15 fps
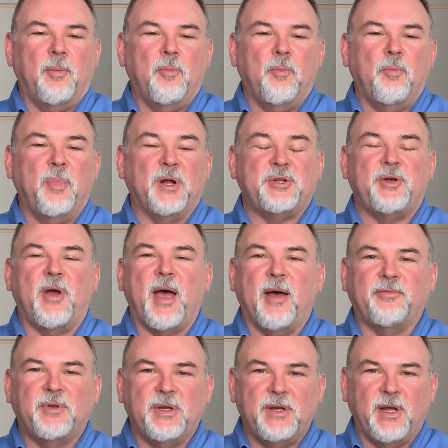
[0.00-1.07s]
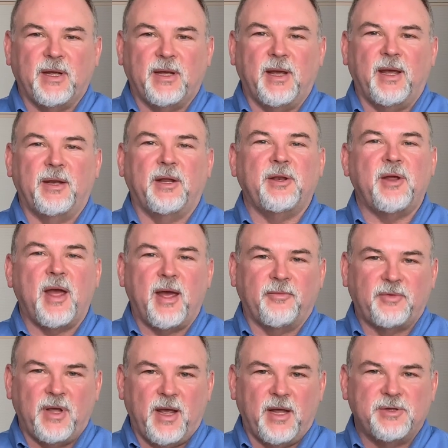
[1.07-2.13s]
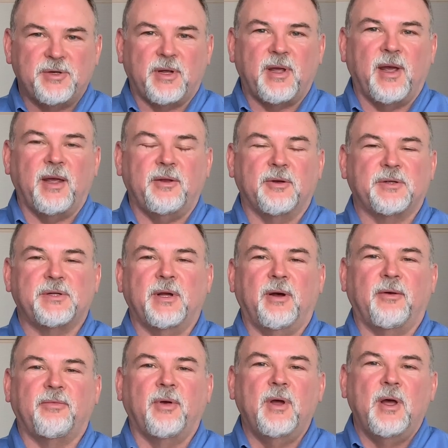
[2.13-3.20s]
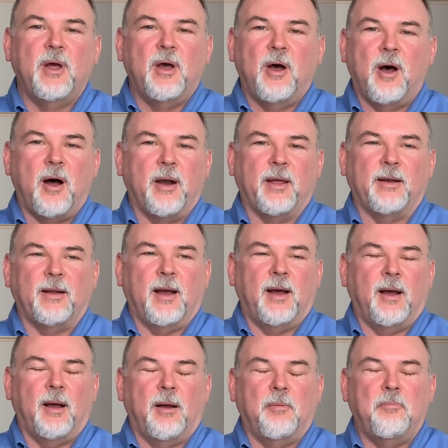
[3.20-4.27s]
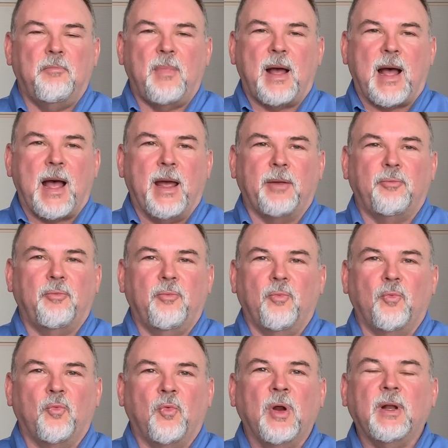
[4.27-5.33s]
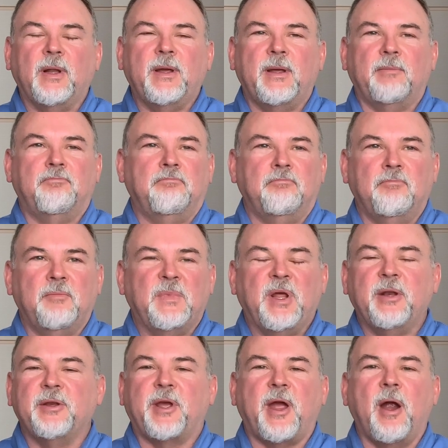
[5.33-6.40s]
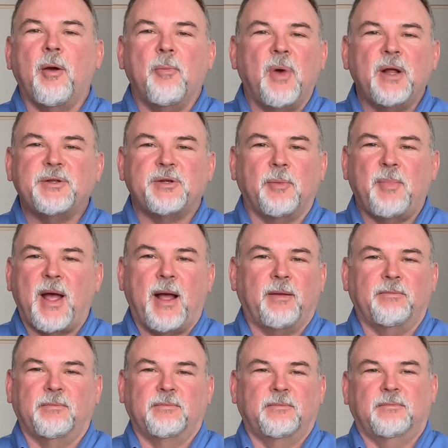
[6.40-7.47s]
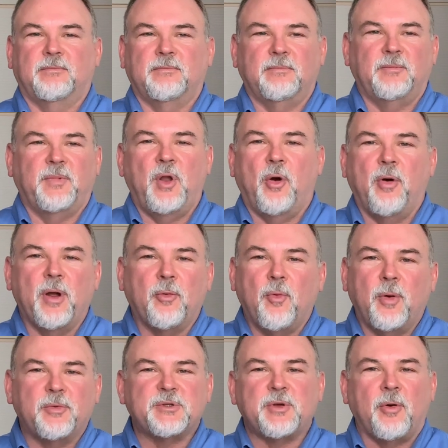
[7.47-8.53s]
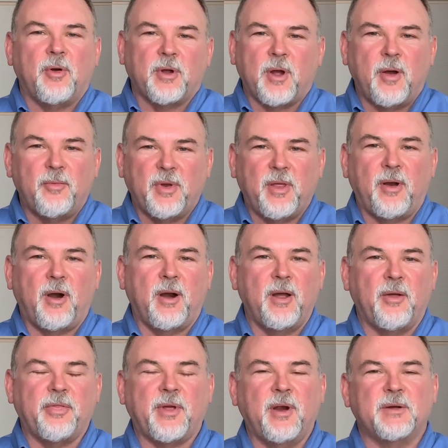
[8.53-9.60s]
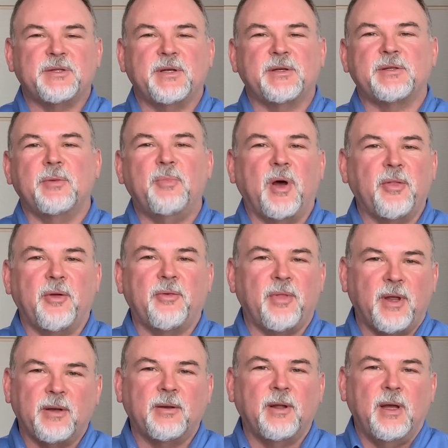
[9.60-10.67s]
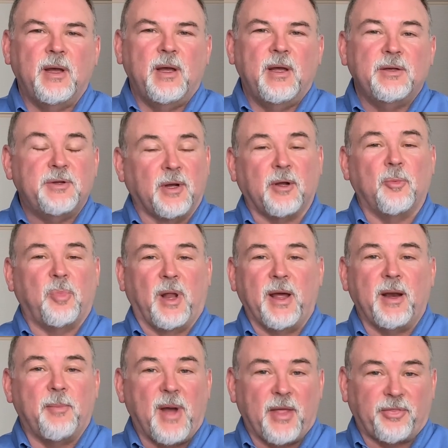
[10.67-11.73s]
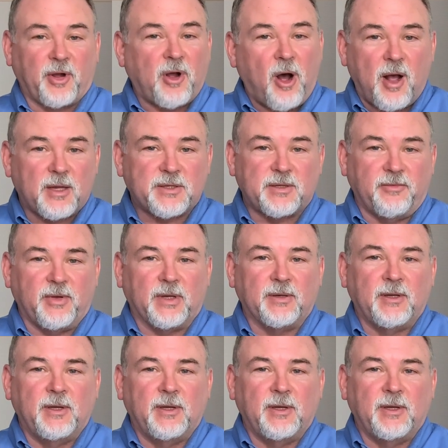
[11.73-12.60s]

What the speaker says: but you have to dig in and you have to educate yourself on it. I really didn't care much about knowing what was going on within our healthcare system, other than to complain about the cost of it